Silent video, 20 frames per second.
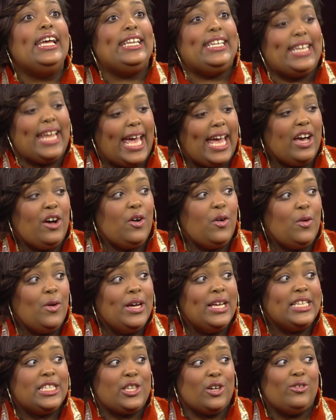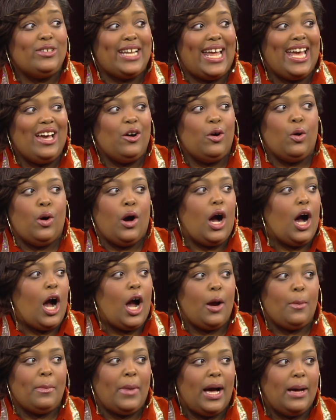Now
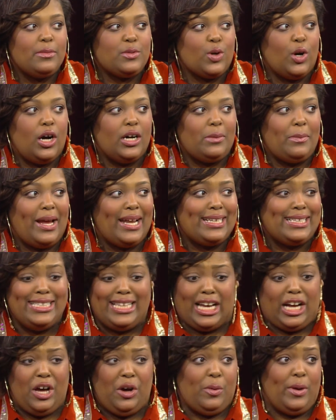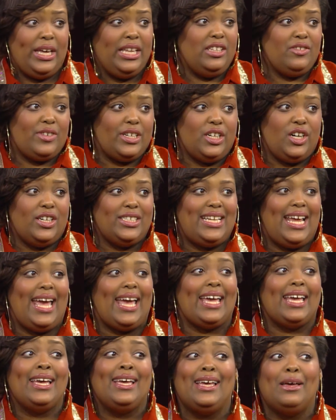our moms are automatically like, oh, Hillary all
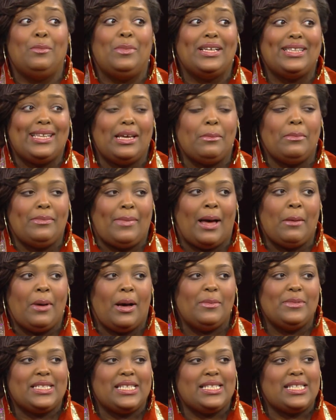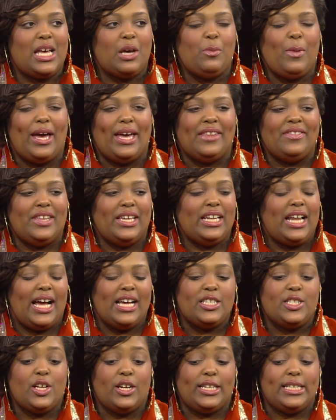day. But then my mom was the same way. And then I
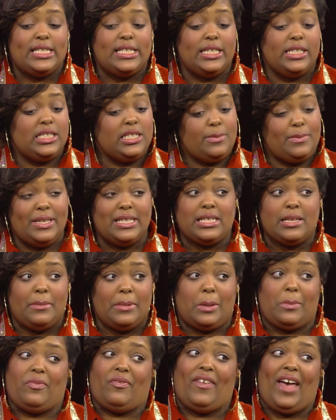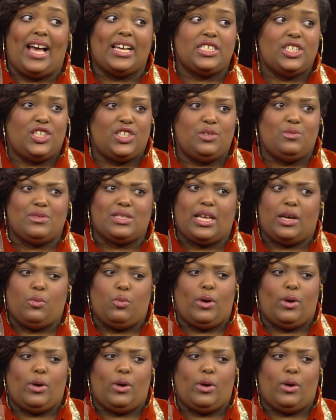started to spit some of them facts, and she was like, wait.